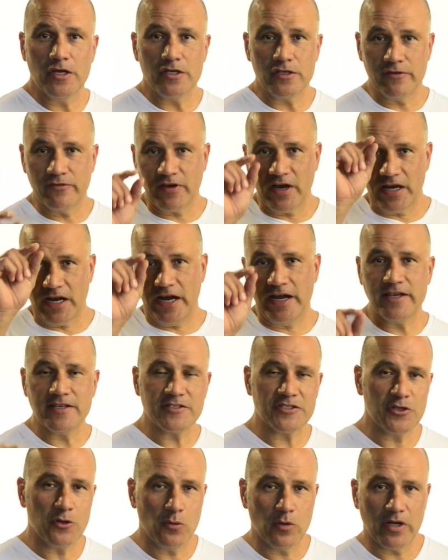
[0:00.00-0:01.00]
You've got
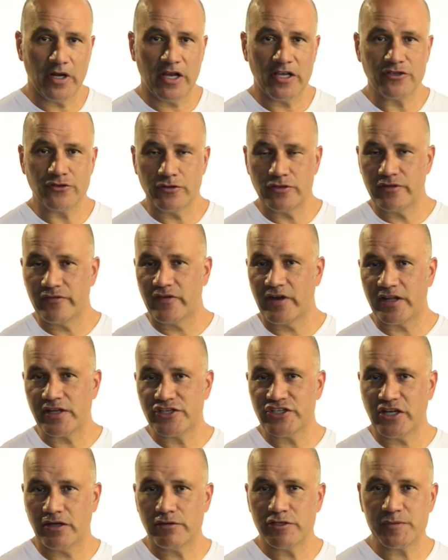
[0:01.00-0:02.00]
ISO 100, you've got a
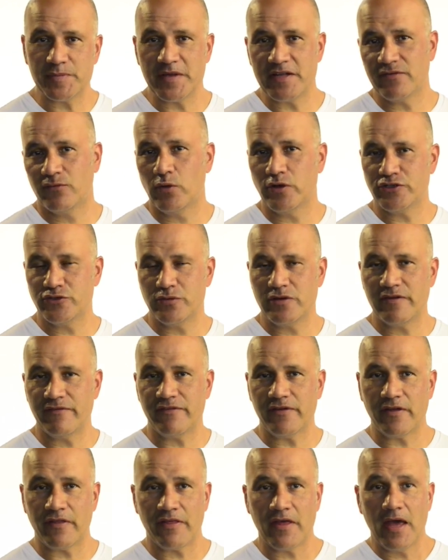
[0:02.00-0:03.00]
shutter speed of
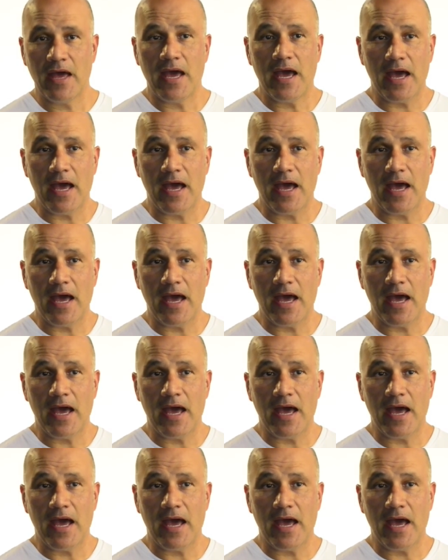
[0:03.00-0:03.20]
1/25th,